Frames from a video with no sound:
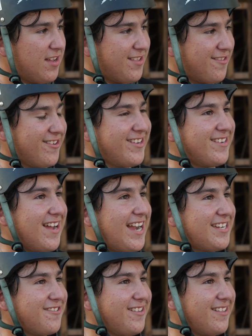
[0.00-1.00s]
They're really
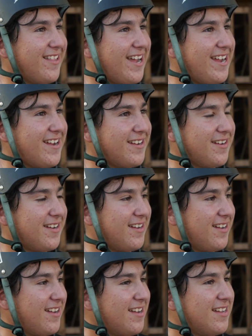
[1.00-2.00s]
nice, really light.
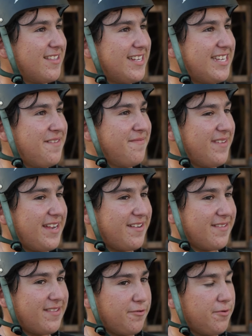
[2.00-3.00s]
They seem like
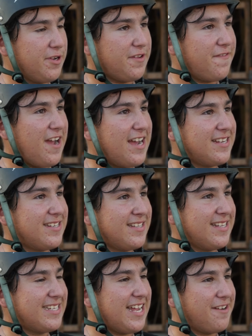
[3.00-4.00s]
they're really fast
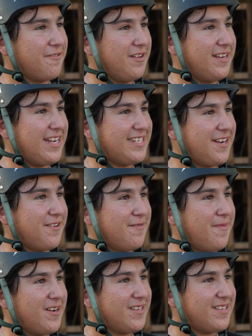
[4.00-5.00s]
and they slide really nice out of
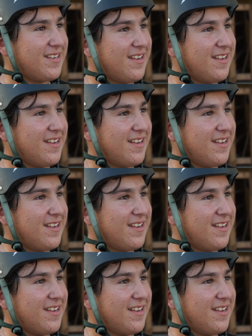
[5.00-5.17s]
the box.